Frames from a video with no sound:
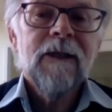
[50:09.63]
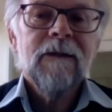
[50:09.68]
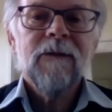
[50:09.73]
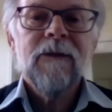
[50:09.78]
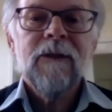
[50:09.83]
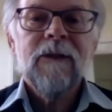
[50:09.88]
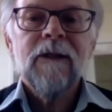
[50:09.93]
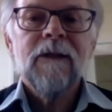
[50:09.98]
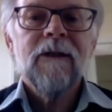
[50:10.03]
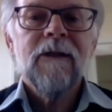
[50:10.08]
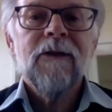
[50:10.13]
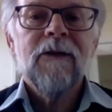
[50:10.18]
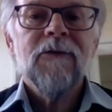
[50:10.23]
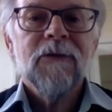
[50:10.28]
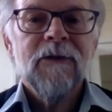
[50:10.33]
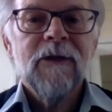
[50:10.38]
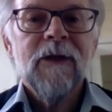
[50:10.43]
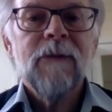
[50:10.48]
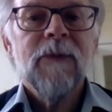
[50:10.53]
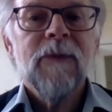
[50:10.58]
were the only
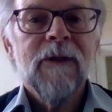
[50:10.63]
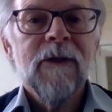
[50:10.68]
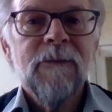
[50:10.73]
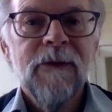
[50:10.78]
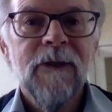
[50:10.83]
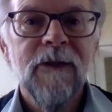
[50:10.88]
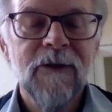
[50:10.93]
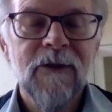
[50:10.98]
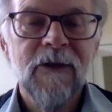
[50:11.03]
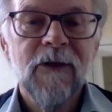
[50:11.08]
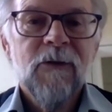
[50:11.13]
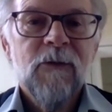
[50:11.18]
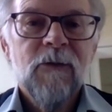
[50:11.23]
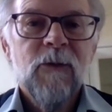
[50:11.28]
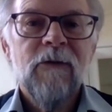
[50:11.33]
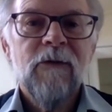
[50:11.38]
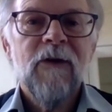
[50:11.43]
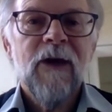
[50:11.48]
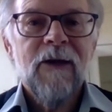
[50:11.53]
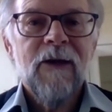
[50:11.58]
three prime ministers
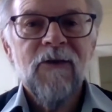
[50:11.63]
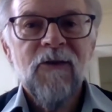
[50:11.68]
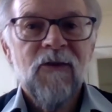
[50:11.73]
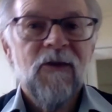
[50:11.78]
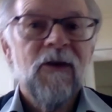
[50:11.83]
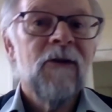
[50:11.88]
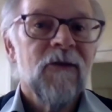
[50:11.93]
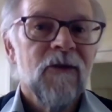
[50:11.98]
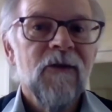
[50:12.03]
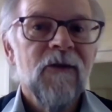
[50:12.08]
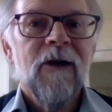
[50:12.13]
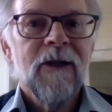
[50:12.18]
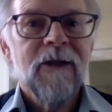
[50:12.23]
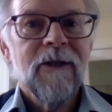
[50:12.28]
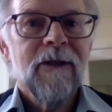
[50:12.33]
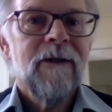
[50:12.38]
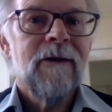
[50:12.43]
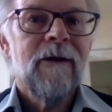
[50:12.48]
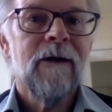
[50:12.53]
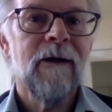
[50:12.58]
we've had since
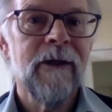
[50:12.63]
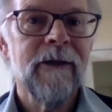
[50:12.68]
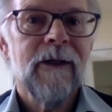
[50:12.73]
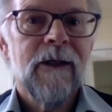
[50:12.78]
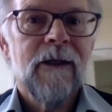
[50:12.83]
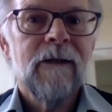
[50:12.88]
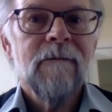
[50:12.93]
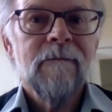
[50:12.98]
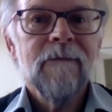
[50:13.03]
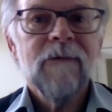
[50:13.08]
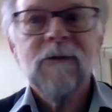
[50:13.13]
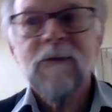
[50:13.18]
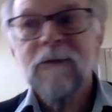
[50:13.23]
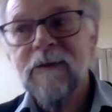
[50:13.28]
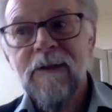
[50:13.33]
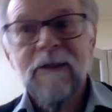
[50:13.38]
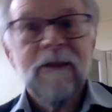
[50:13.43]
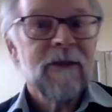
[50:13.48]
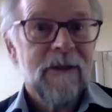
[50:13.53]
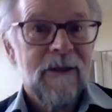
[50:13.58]
1990 or
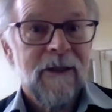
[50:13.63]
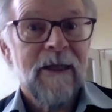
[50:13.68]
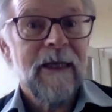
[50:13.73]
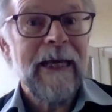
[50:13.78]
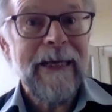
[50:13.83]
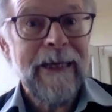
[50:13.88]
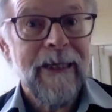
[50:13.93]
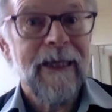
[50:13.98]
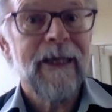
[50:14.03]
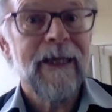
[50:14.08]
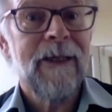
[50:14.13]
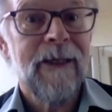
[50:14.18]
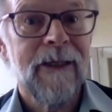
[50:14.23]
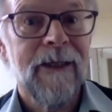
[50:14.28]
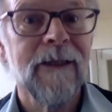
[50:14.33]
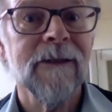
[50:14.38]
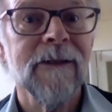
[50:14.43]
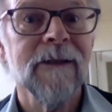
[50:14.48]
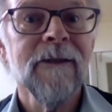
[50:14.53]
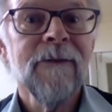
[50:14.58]
since the late
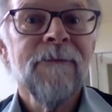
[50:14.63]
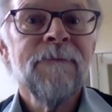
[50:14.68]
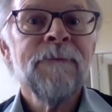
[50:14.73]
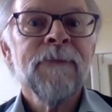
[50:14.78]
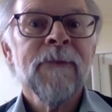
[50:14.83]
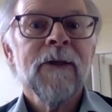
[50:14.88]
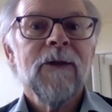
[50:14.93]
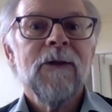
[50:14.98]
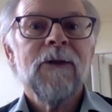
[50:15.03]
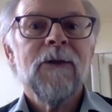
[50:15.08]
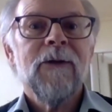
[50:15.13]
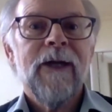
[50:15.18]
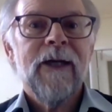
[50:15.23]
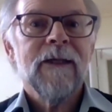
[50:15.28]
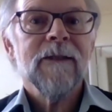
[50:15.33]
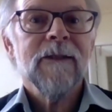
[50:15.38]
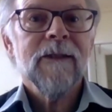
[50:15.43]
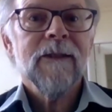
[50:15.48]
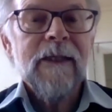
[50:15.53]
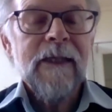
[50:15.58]
80s who
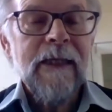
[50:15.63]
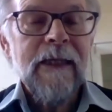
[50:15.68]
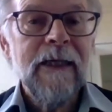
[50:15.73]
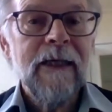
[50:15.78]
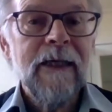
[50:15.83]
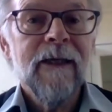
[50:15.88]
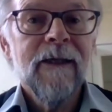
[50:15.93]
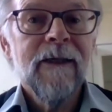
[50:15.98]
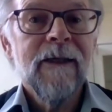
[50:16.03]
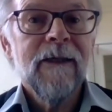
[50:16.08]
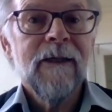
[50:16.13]
actually